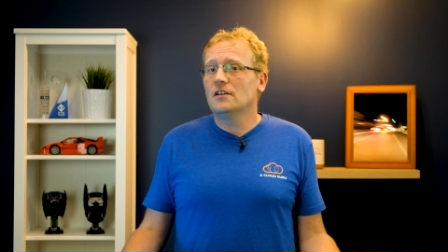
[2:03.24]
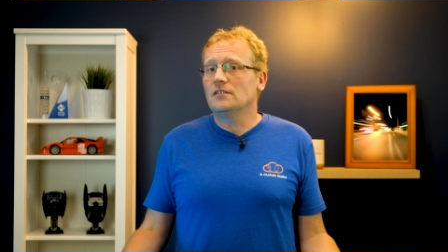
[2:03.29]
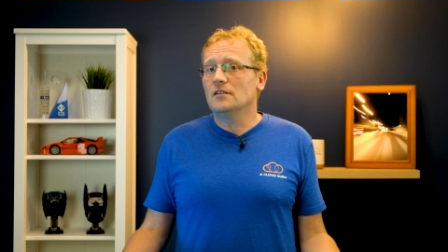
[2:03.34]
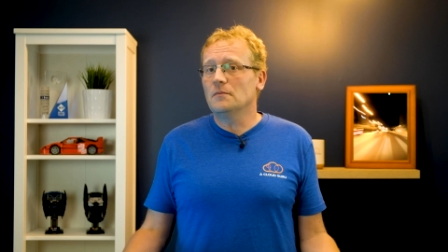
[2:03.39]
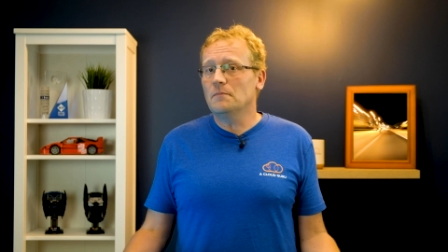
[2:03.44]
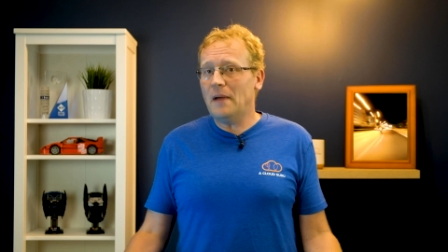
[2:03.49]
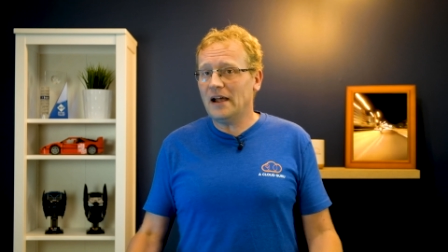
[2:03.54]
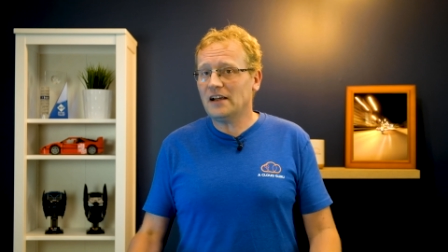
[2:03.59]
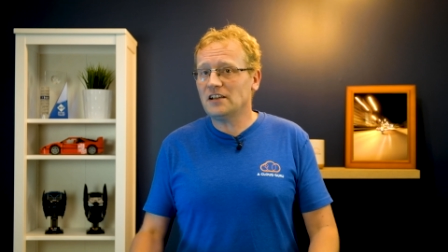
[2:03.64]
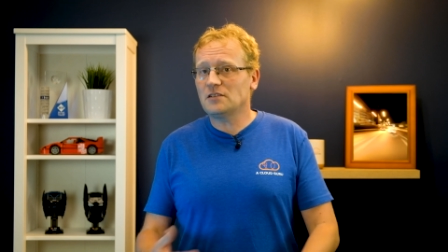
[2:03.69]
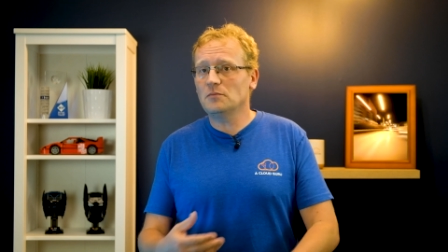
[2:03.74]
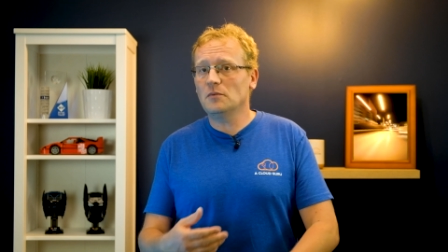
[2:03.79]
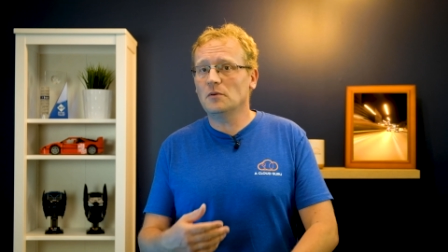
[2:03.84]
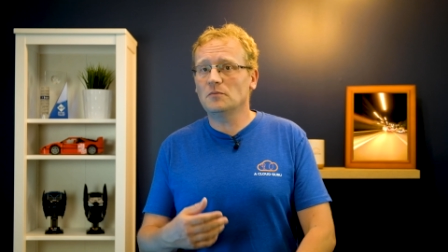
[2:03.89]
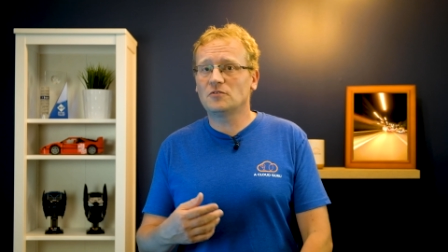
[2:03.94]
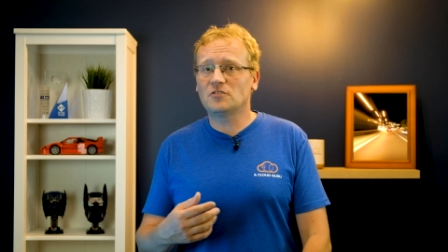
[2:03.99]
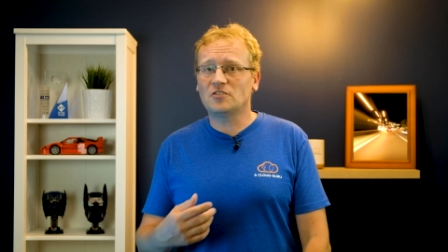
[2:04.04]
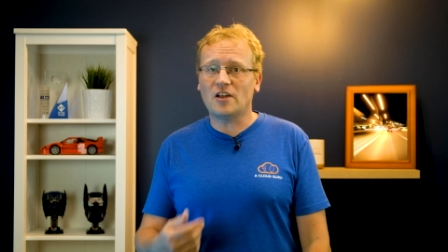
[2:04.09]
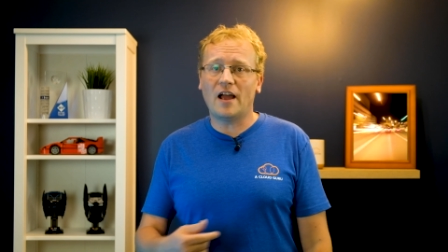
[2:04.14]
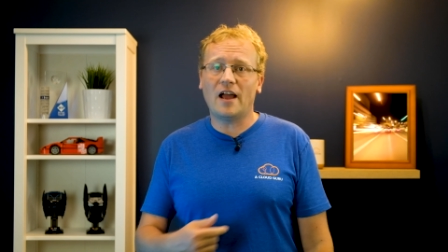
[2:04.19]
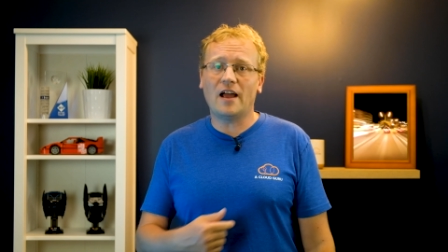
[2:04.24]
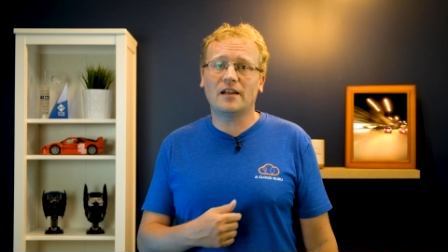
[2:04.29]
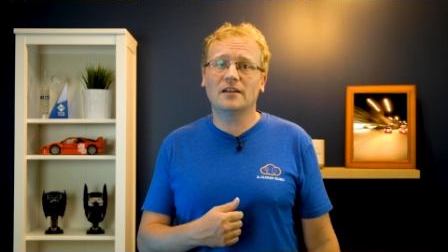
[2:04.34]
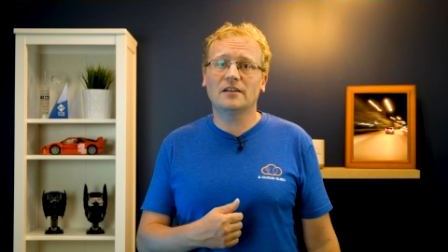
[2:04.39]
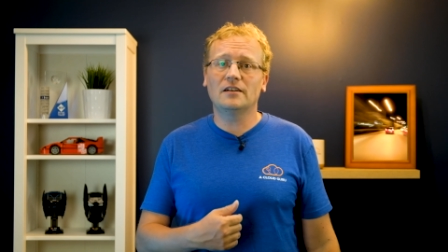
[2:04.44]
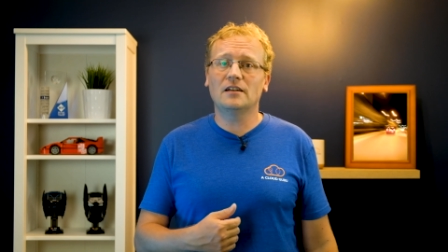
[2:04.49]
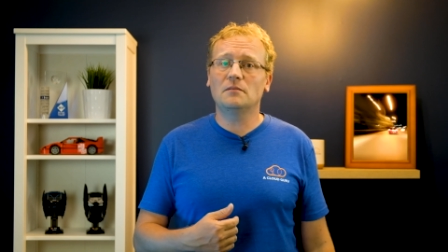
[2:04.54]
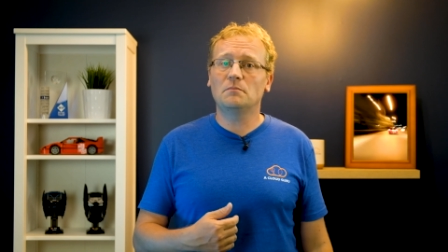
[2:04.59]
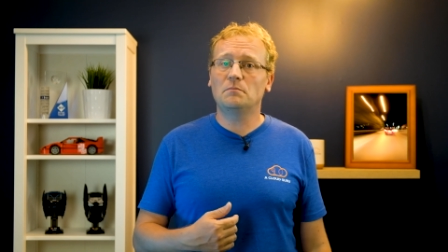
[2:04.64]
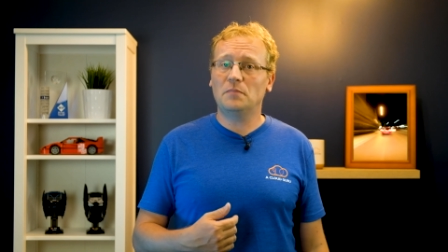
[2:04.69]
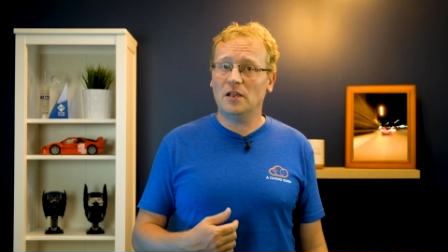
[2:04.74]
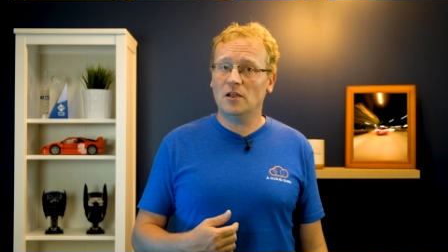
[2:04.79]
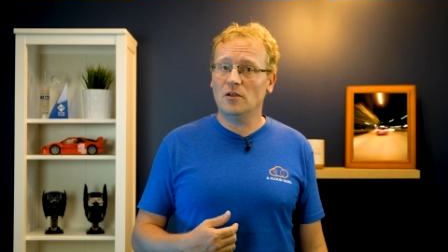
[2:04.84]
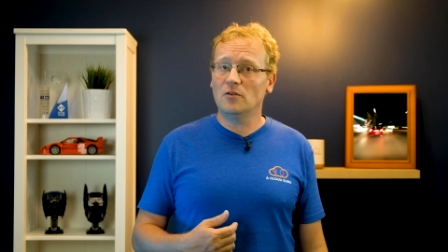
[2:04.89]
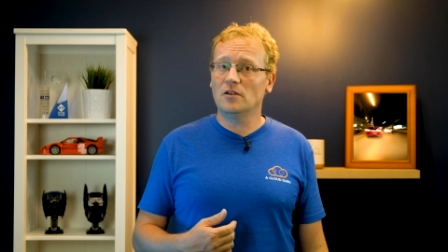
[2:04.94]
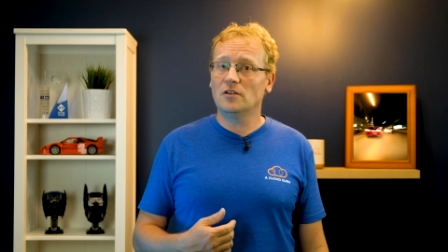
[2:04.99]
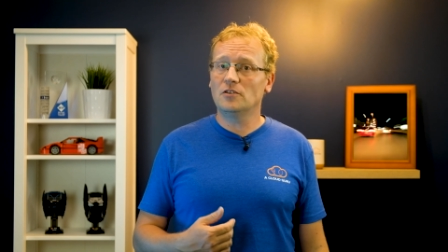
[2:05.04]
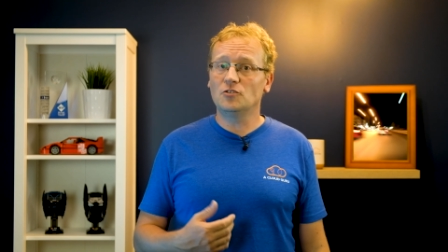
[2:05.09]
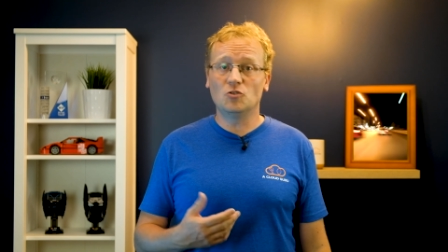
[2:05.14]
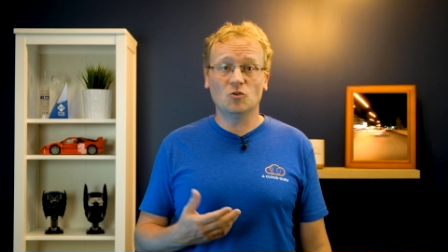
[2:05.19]
the maximum targeted
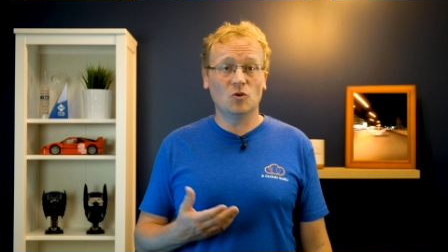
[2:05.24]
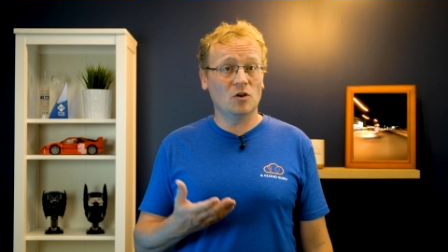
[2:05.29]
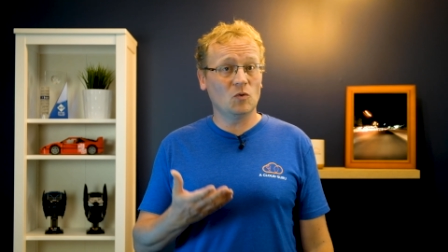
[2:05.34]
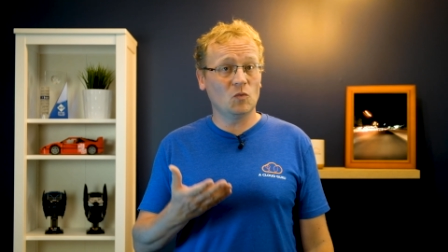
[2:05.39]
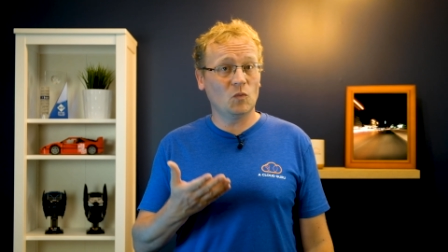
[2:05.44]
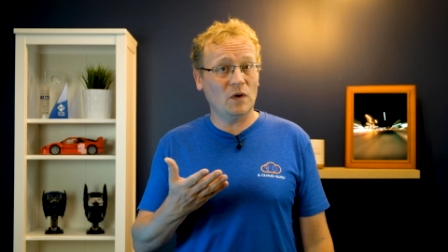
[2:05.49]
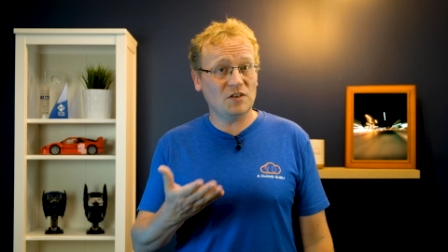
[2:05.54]
period during